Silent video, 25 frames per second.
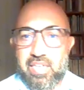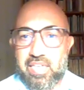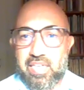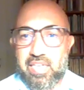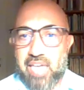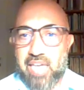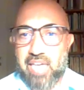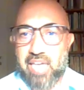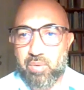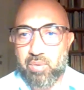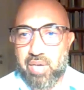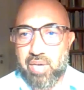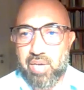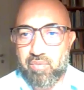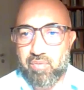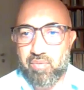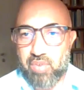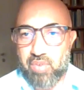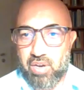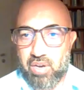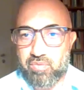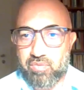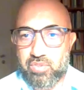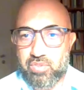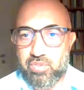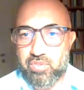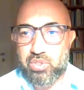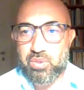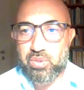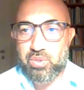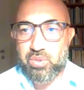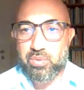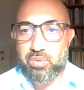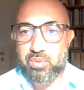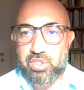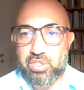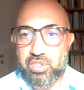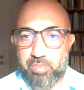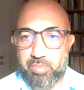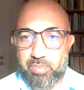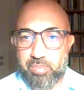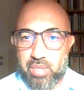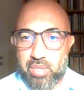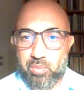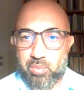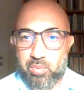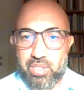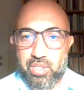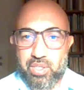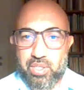I would have loved to
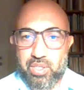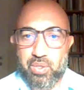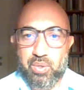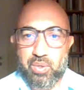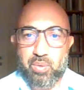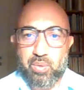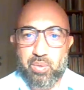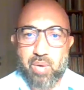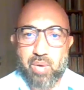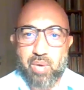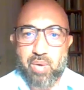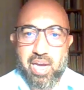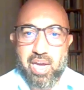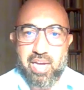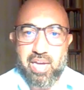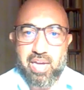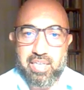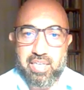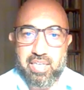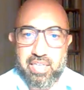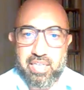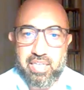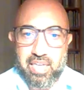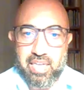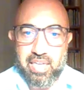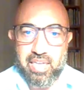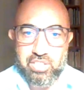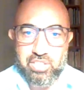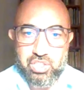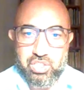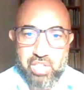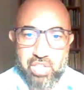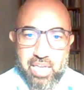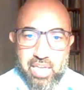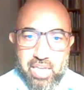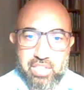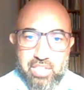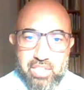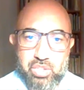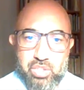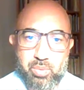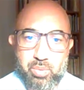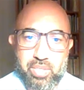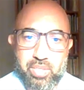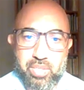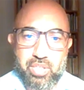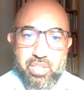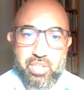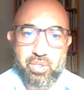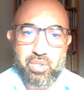speak with you and exchange
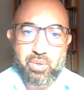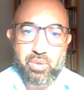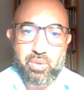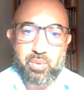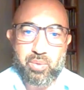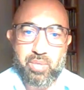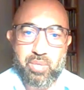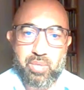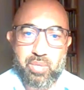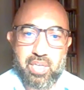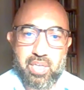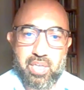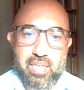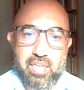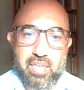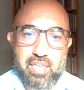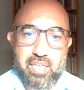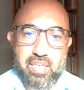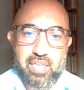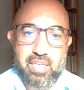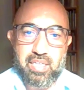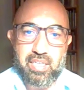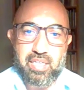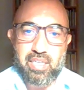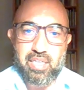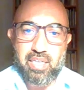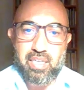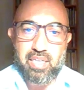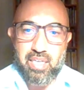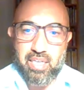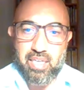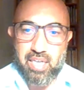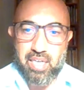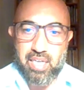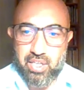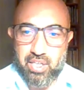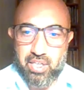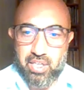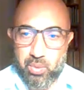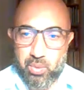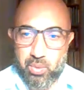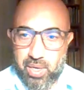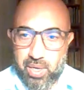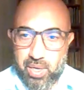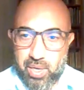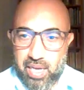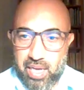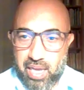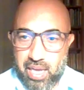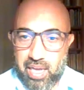with you in a
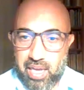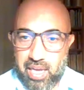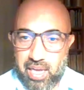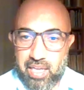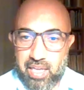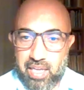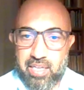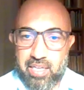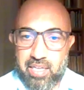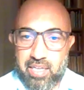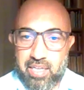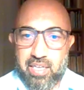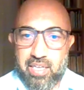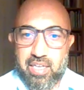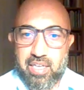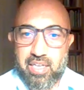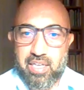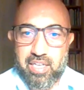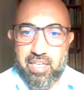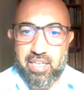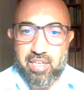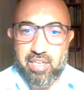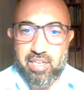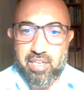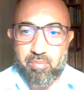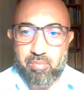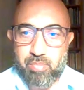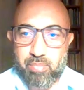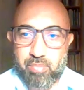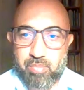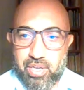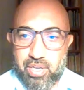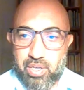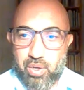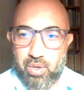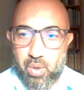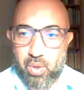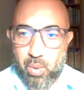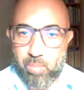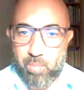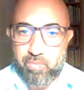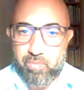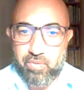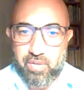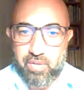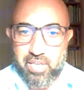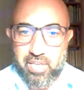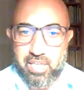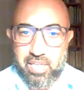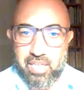Q&A, but
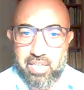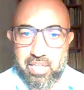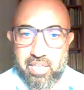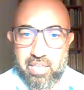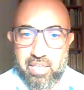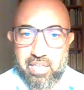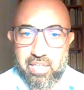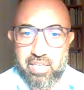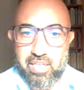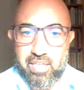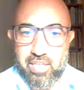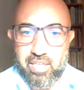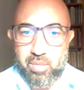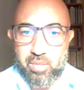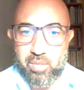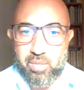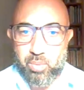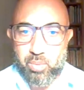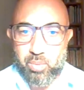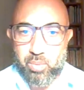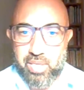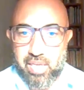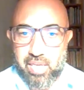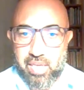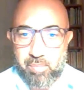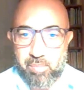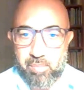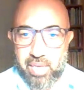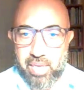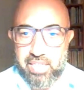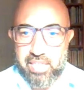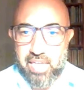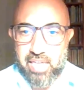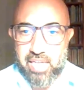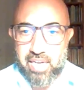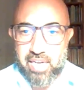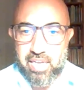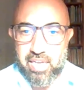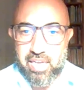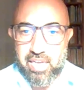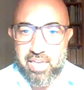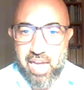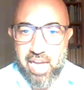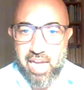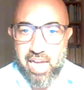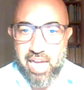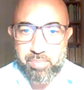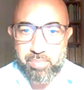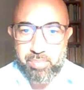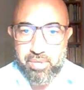hopefully we can make that
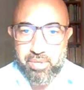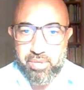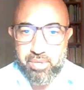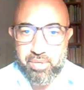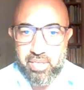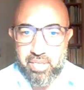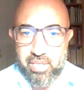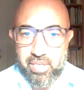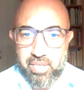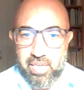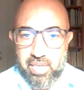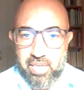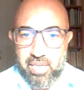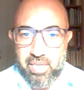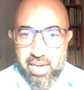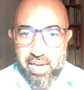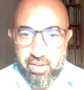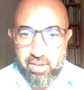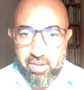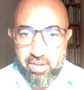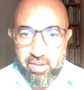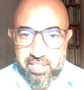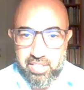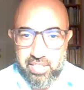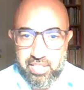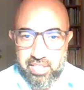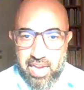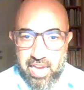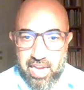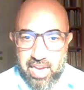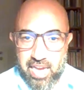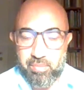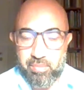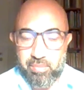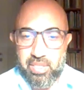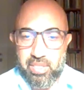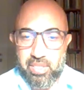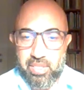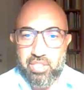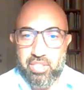happen another time.